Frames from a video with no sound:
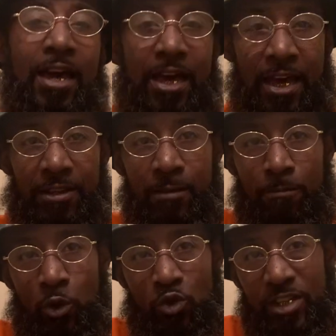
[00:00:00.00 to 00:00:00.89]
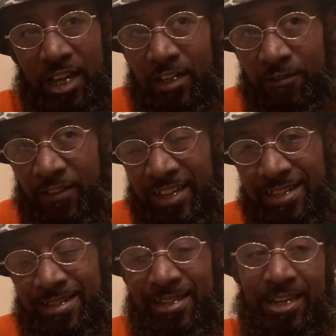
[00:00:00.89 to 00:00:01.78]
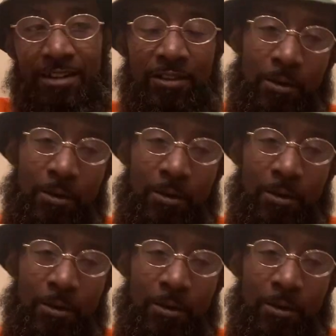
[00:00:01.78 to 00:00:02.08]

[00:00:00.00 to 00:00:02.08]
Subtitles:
at the most elevated state of your